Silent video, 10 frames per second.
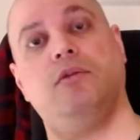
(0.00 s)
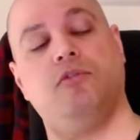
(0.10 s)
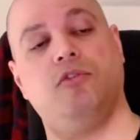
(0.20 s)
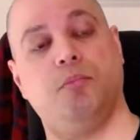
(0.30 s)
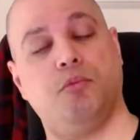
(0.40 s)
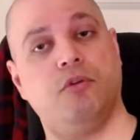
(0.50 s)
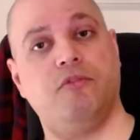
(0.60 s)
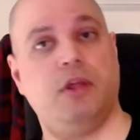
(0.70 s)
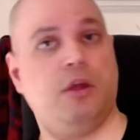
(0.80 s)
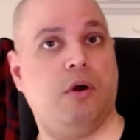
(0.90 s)
to prove
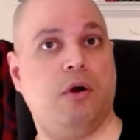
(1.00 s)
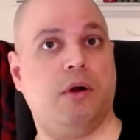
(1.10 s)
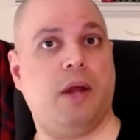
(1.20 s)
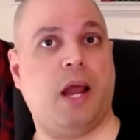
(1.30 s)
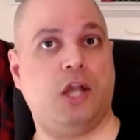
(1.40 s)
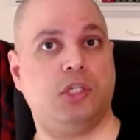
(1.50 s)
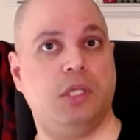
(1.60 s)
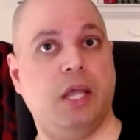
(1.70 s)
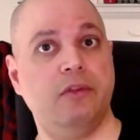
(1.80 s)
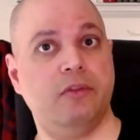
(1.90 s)
that you're actually
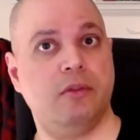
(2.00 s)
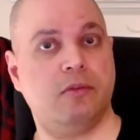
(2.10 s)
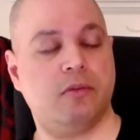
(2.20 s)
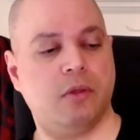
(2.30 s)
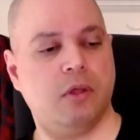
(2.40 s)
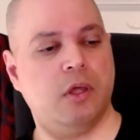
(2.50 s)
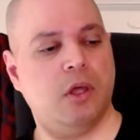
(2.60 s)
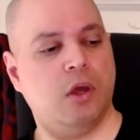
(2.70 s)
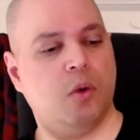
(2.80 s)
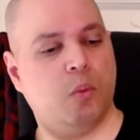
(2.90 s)
licensed,
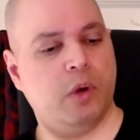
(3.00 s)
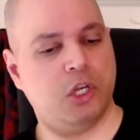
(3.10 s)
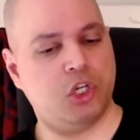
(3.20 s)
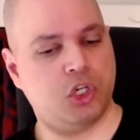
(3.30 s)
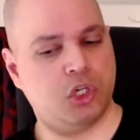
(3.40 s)
which